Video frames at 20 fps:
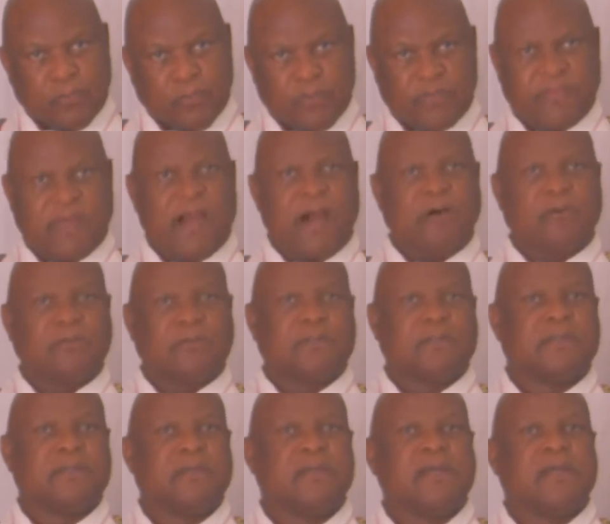
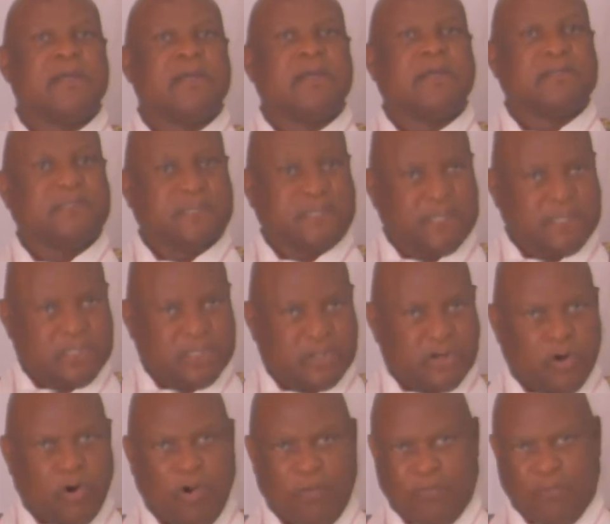without
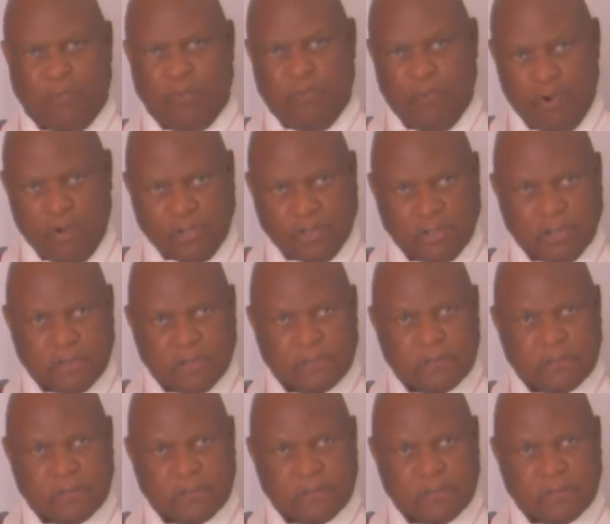teaching on the word.